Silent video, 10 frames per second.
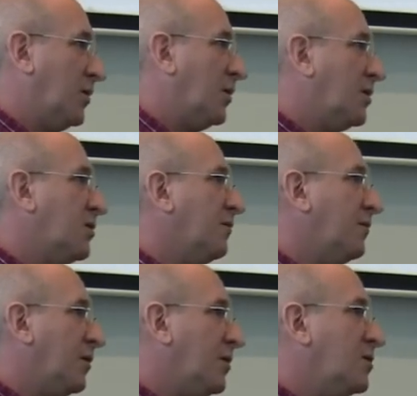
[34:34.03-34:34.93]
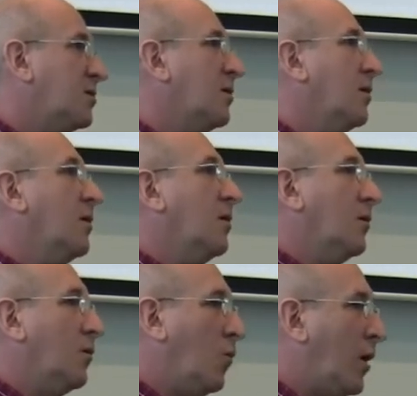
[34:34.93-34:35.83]
That is
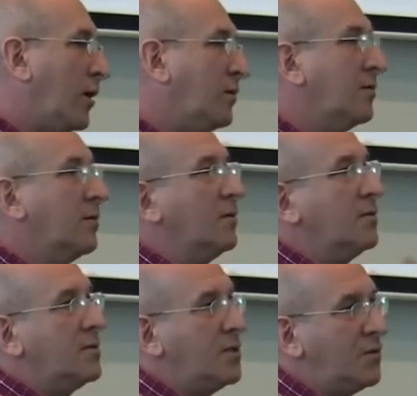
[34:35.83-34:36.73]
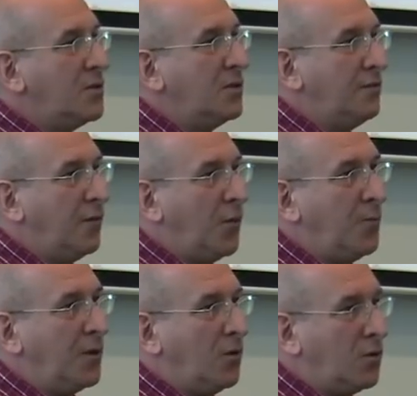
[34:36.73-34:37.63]
quite seriously
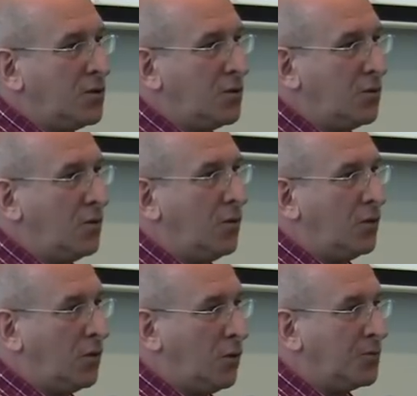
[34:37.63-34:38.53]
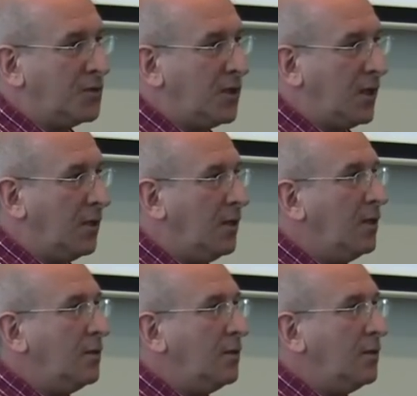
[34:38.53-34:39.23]
developing also on a global scale.